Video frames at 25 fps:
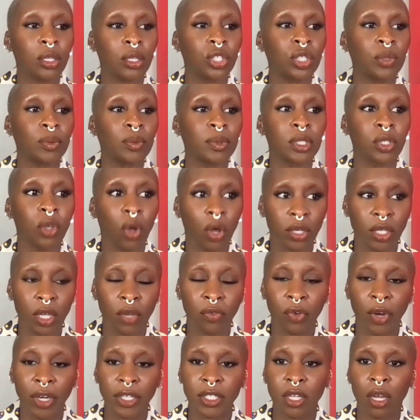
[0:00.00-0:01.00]
She was not
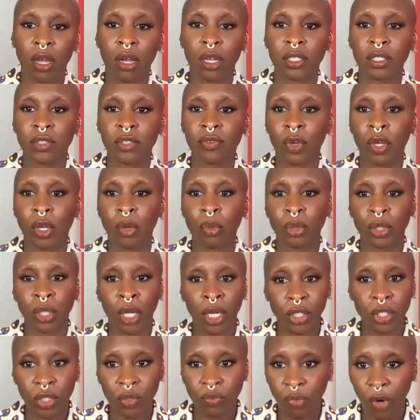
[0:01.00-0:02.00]
afraid to ask for her
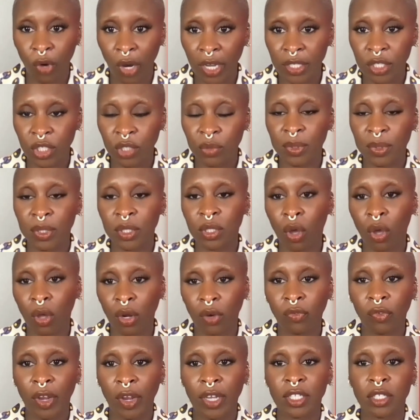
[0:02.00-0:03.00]
production rights. She was not
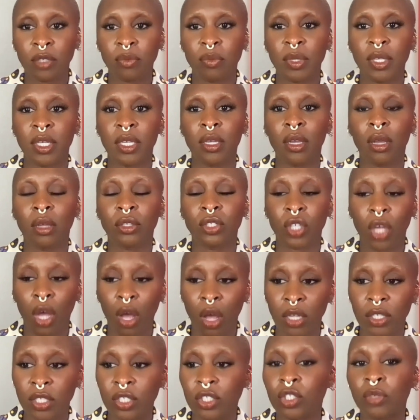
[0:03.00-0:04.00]
afraid to
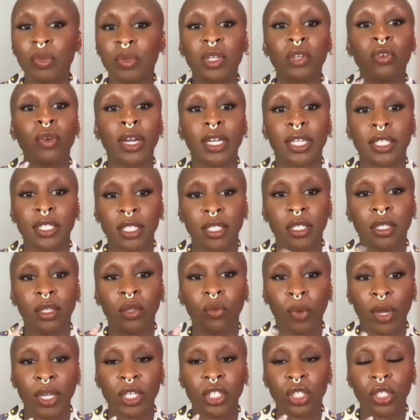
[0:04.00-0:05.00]
ask to be credited in the
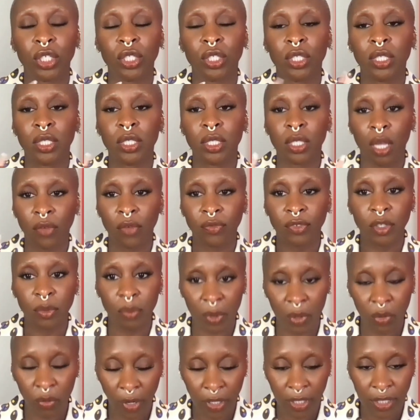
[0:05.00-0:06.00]
way she deserved to
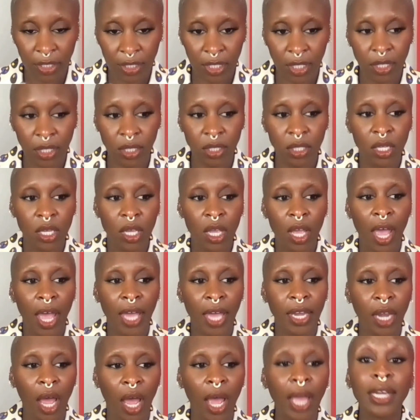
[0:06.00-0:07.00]
be credited.
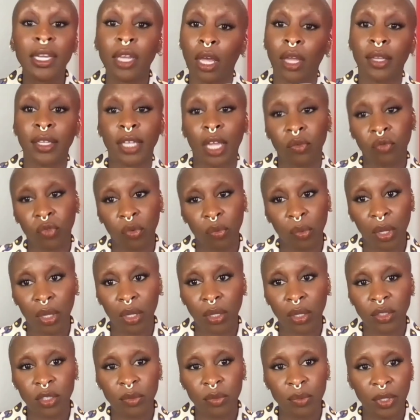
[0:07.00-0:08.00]
And I learned that from her,
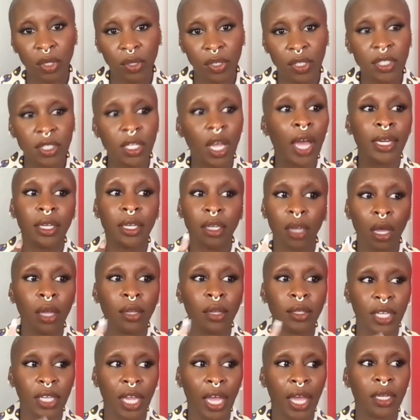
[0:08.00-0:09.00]
to be honest. I
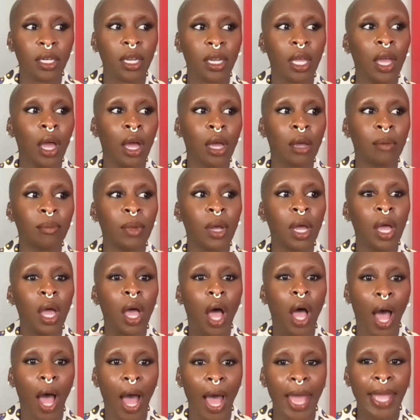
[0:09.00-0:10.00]
learned that
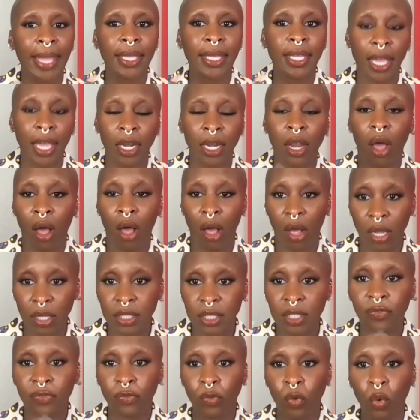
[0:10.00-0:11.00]
I can
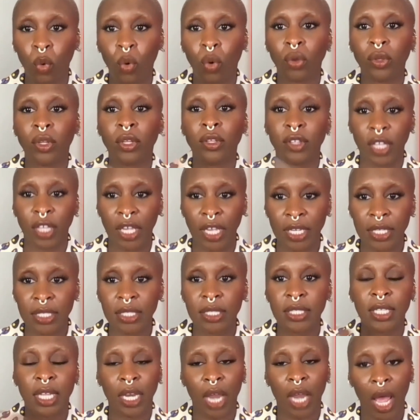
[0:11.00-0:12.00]
ask for the
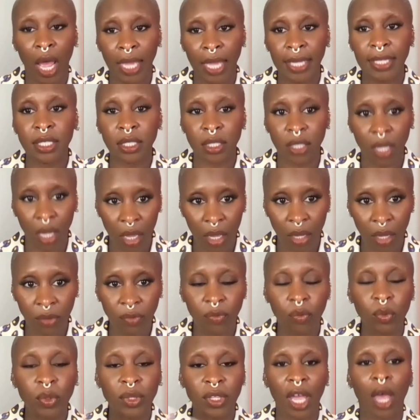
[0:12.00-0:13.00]
things that I deserve
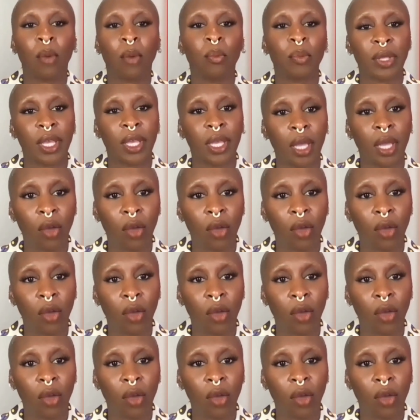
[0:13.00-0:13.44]
without being